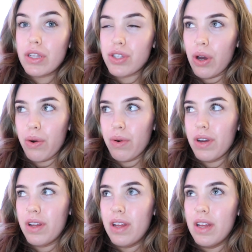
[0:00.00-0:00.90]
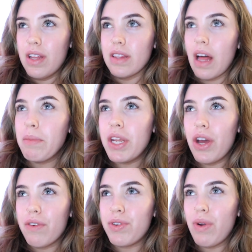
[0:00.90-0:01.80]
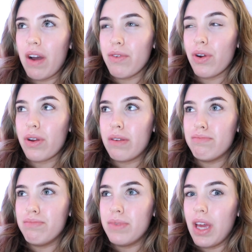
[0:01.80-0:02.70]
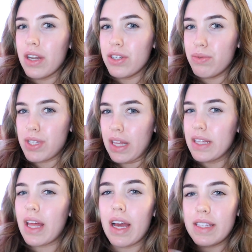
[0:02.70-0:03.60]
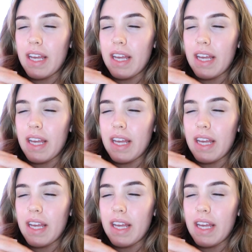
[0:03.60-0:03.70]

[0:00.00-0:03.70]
So let me know if you ever get into a state like that.